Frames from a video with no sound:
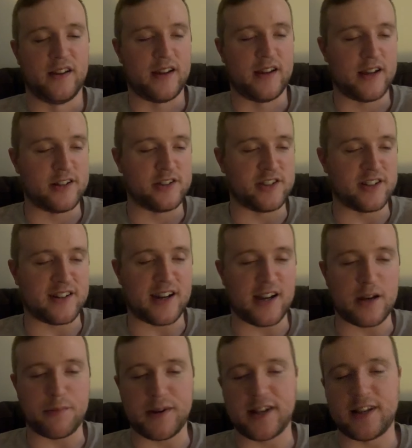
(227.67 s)
and
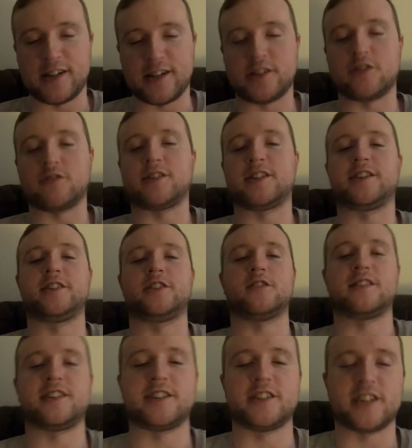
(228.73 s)
developing the
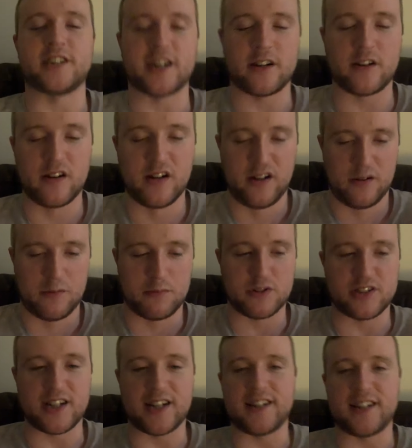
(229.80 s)
2022
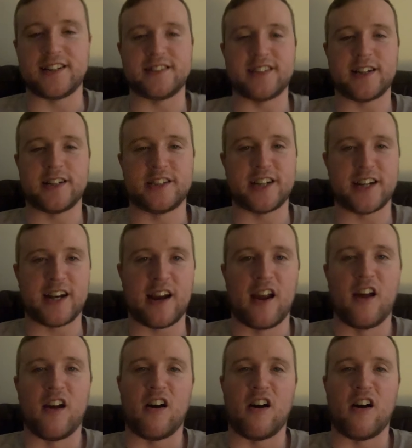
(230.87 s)
Mercedes engine.